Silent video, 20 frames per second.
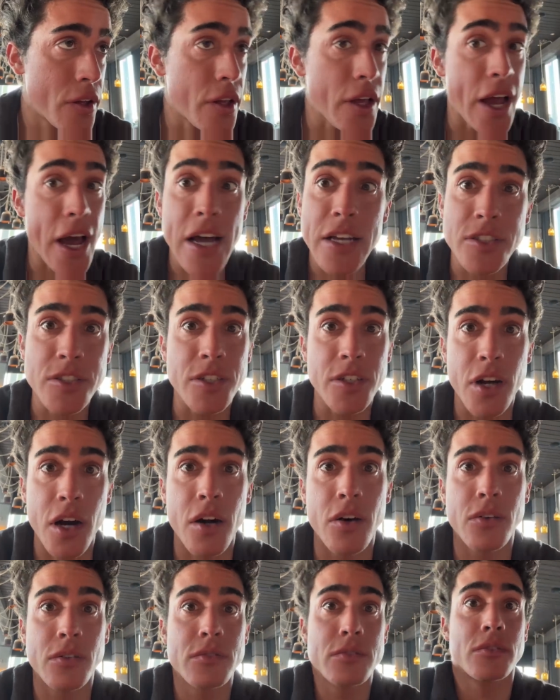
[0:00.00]
has, the
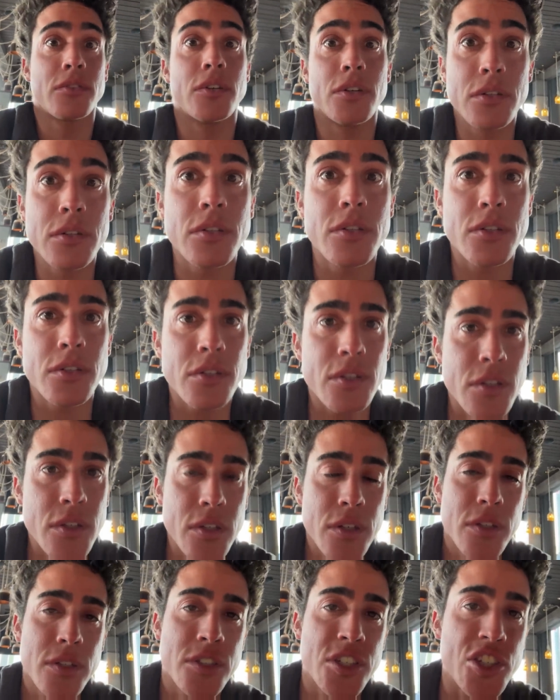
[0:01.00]

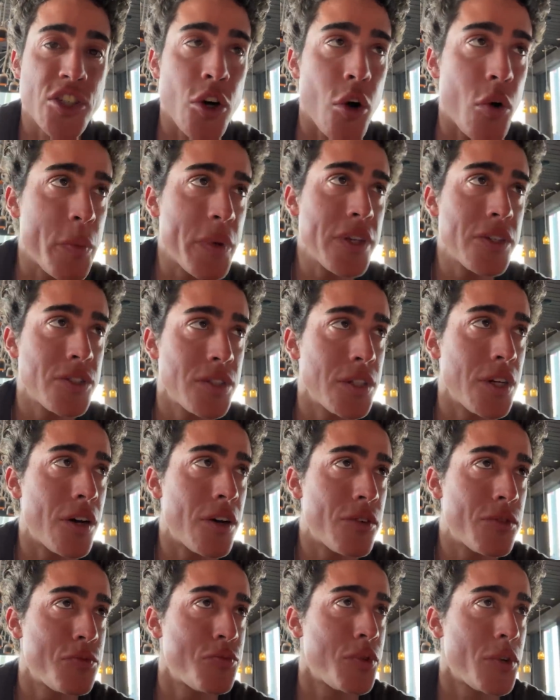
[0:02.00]
tatomis,
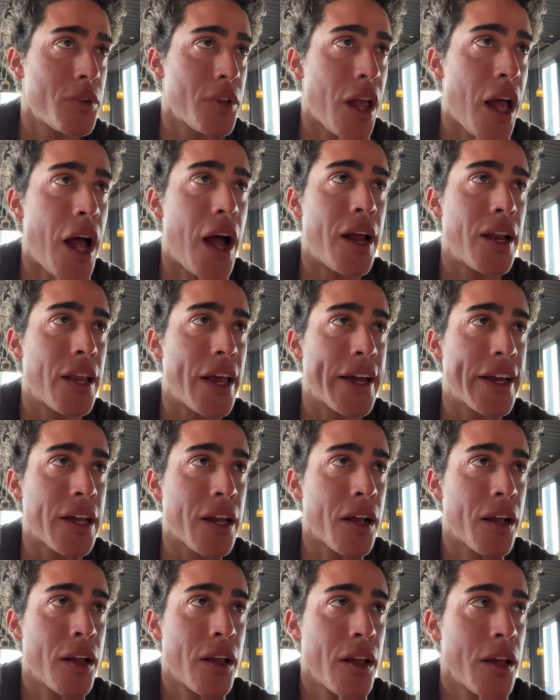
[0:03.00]
full on like
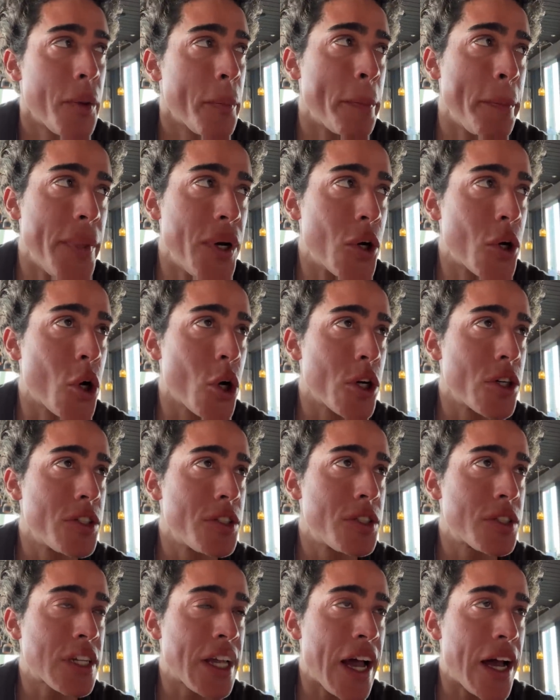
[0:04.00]

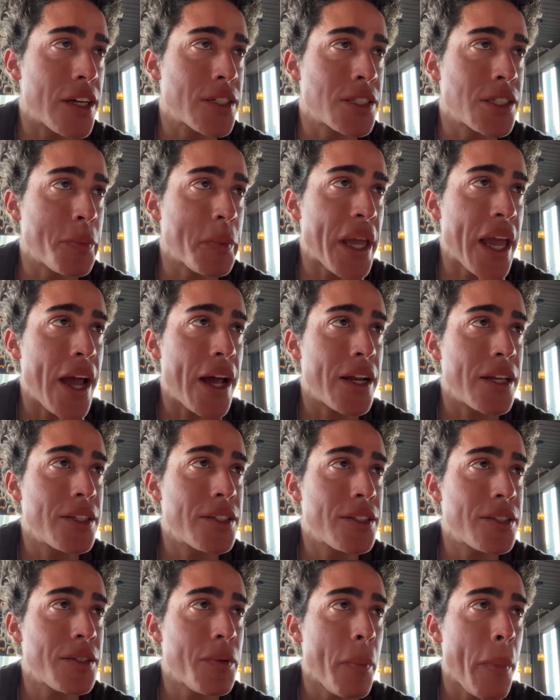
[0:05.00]
milkers, calcium
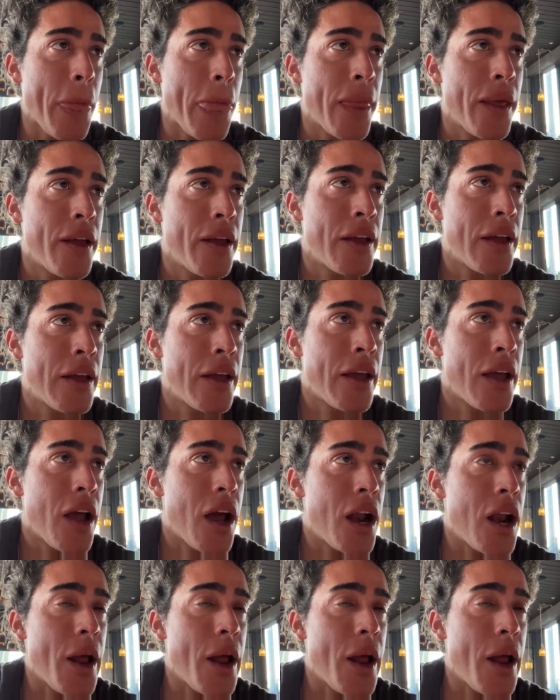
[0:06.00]
cannons, and